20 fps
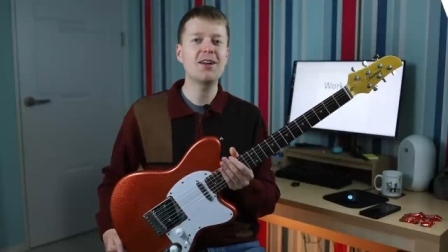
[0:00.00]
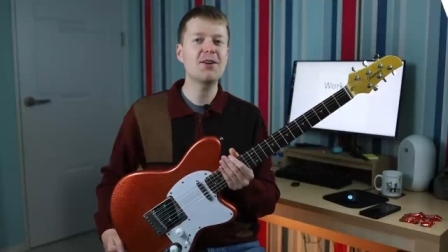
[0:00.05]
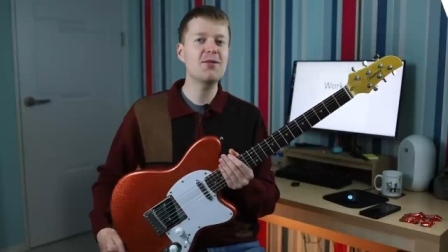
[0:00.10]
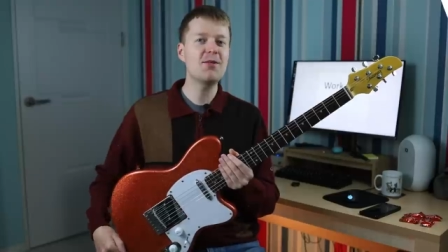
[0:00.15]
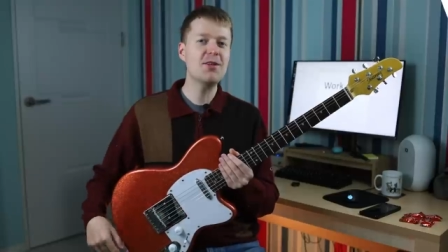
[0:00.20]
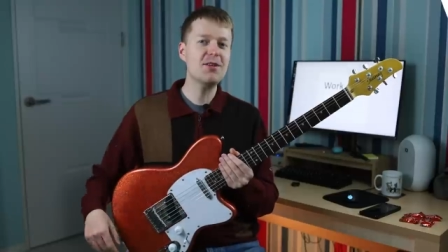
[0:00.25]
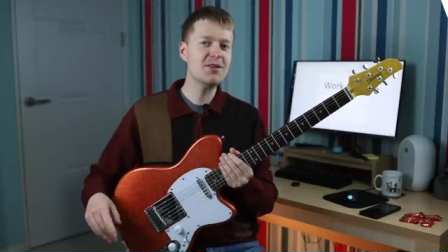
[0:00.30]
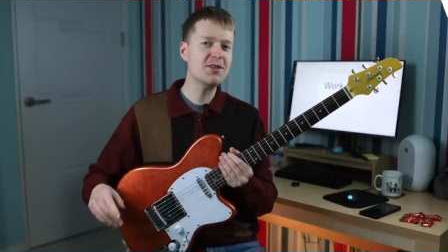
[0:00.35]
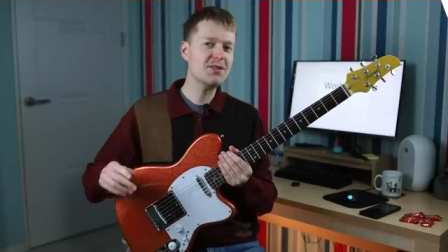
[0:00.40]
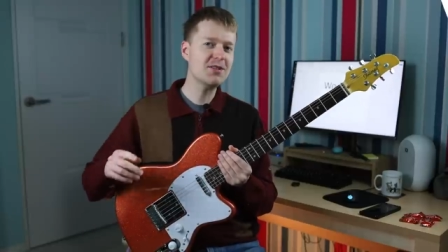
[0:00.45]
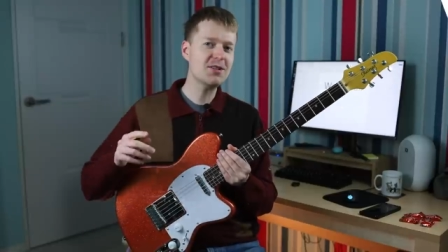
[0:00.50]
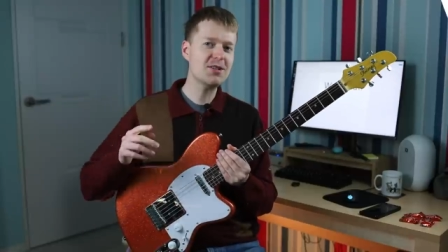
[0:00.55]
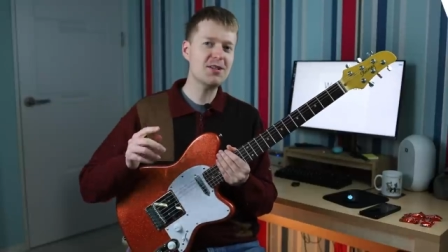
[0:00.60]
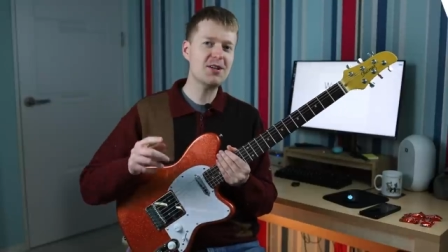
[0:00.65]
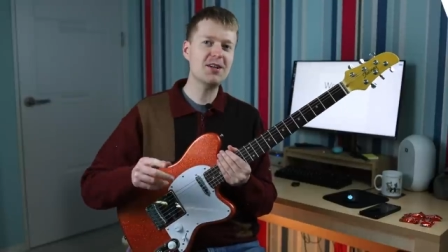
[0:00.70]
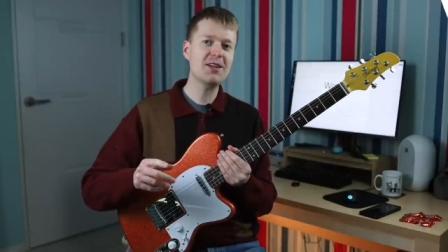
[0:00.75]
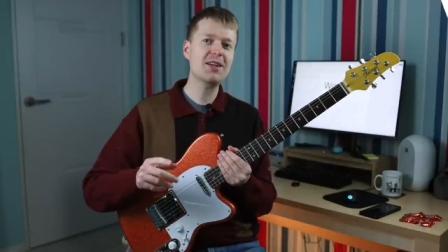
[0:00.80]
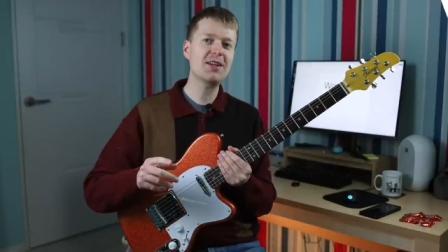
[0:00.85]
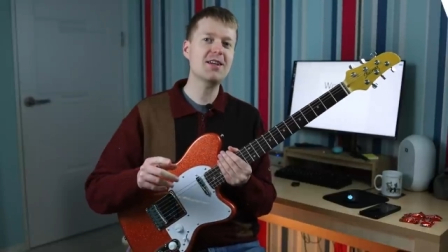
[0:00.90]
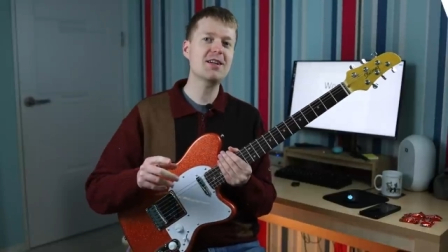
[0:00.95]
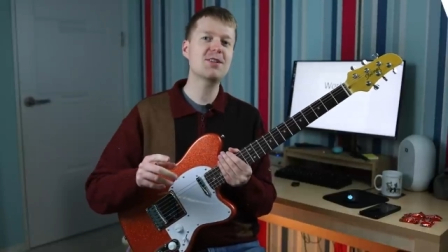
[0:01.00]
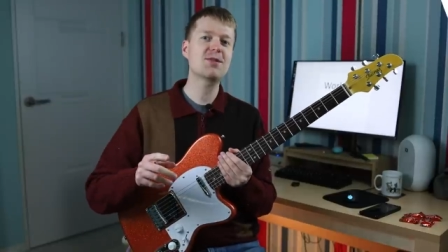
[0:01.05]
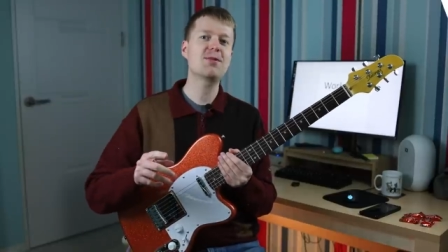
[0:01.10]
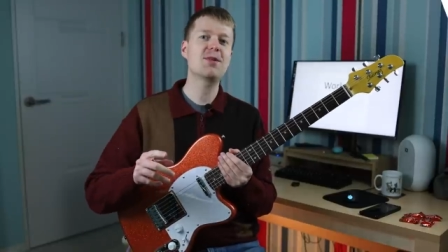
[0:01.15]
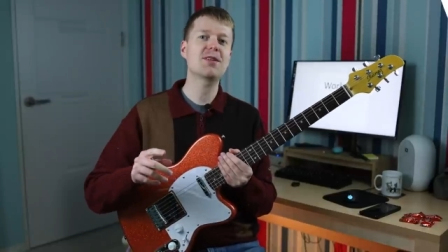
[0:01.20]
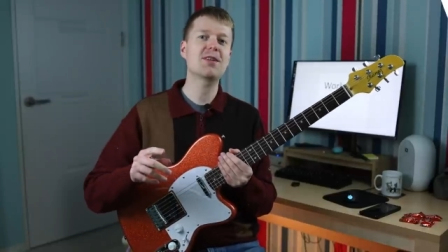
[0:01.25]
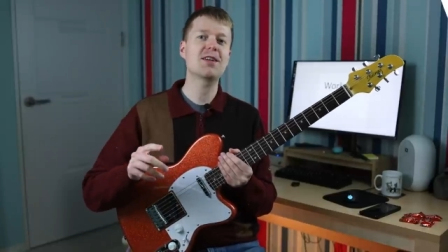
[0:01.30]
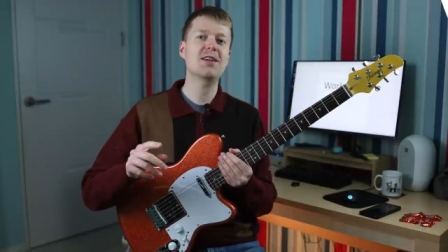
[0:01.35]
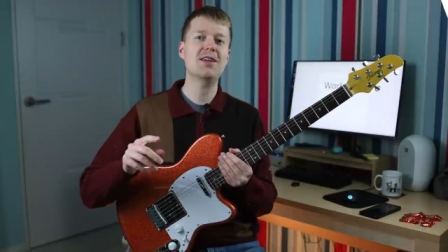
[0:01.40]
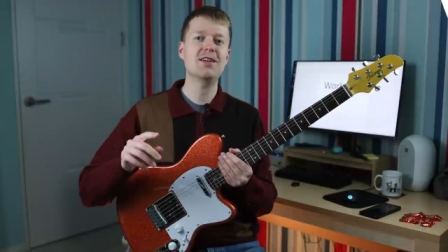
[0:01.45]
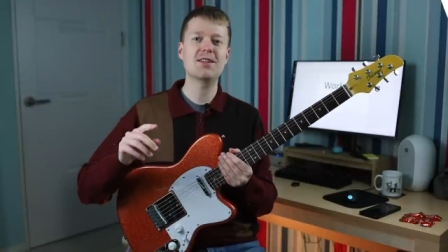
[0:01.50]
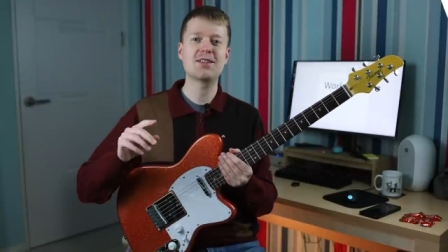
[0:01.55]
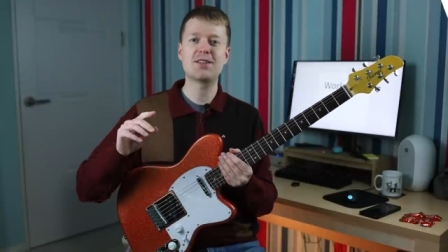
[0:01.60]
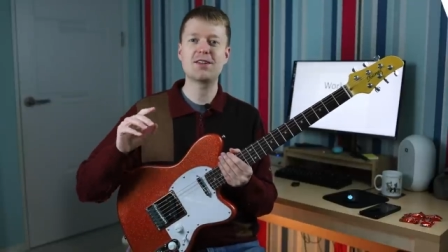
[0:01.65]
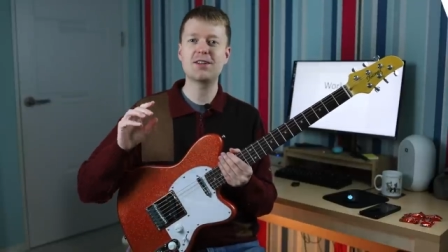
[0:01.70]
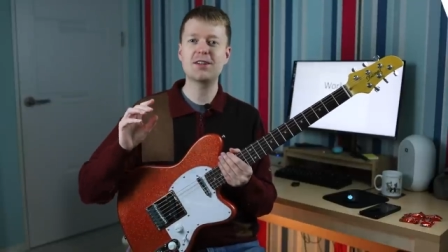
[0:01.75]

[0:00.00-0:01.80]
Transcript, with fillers: and I want you to try and guess what that is.